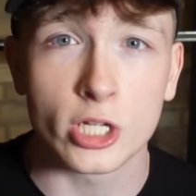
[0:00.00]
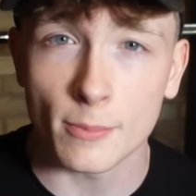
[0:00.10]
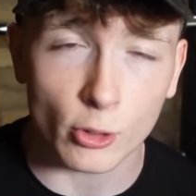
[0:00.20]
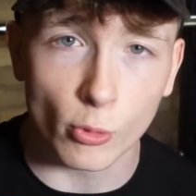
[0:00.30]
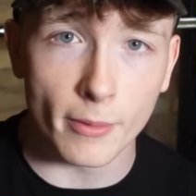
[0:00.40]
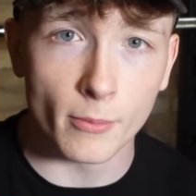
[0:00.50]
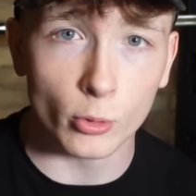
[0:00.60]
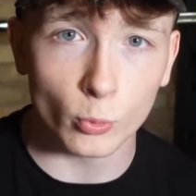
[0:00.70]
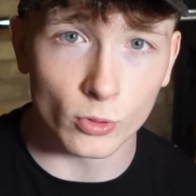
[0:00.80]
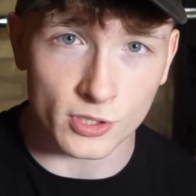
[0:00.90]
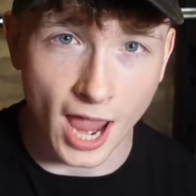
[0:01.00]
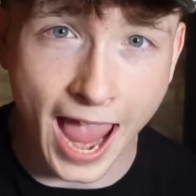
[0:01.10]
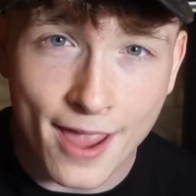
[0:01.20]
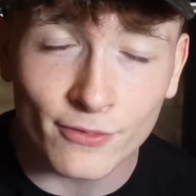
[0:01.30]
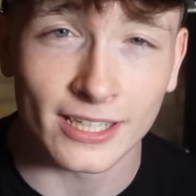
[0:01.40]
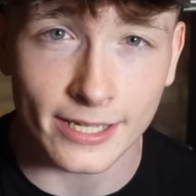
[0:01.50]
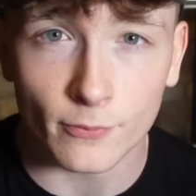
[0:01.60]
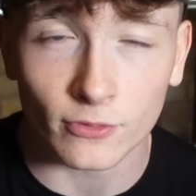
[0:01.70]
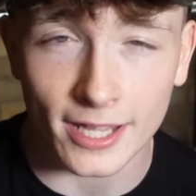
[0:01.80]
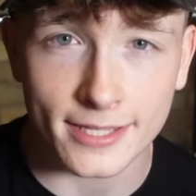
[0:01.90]
gym equipment was heavily
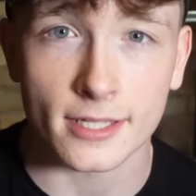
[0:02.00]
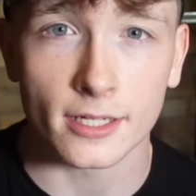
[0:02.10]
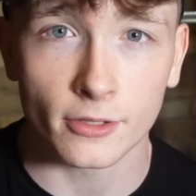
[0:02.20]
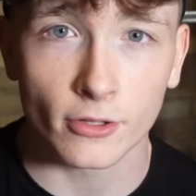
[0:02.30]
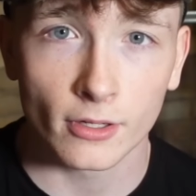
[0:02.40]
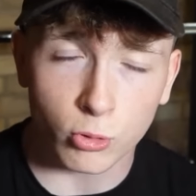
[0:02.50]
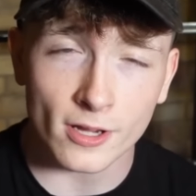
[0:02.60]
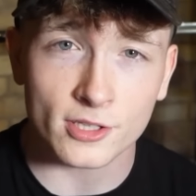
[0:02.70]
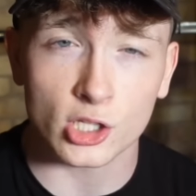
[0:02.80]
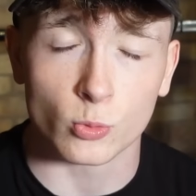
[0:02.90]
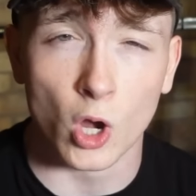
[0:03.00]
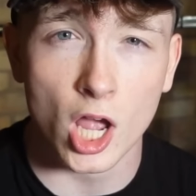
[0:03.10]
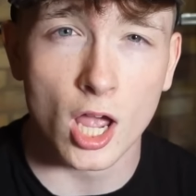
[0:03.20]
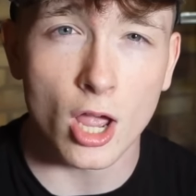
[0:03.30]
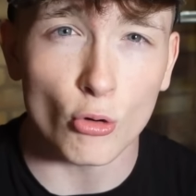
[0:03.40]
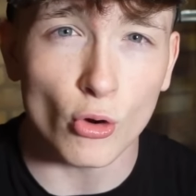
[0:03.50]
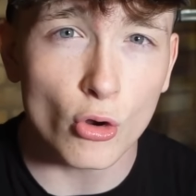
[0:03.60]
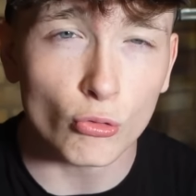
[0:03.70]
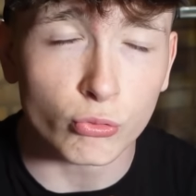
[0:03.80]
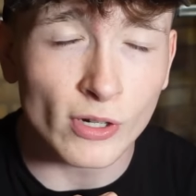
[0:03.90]
inflated. Prices were
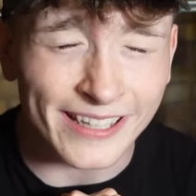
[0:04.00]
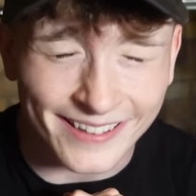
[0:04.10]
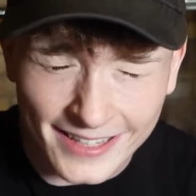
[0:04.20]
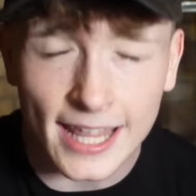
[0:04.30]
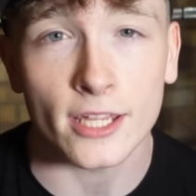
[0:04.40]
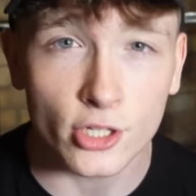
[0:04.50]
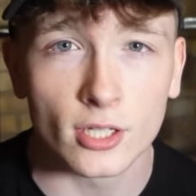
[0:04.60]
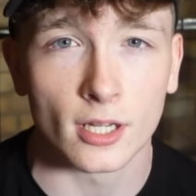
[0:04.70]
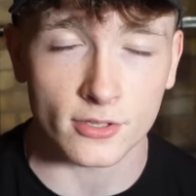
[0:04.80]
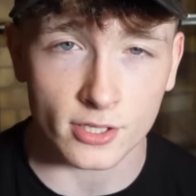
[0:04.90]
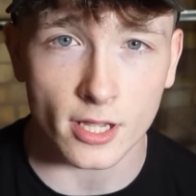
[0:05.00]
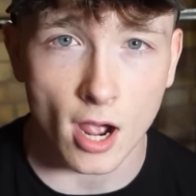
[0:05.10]
ridiculously